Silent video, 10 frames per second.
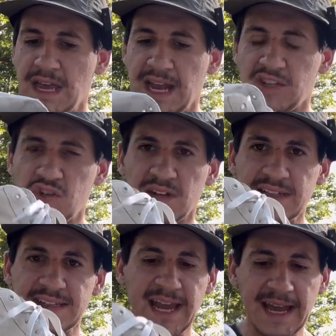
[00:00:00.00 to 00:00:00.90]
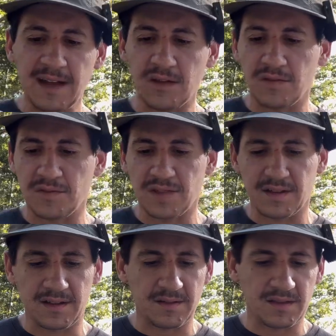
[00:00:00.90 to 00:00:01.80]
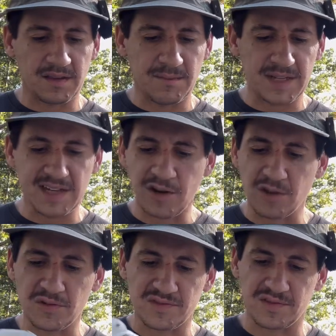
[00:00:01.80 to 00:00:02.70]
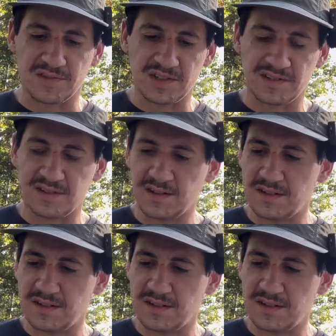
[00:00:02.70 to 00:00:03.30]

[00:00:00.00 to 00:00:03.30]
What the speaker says: And you can tell the materials are just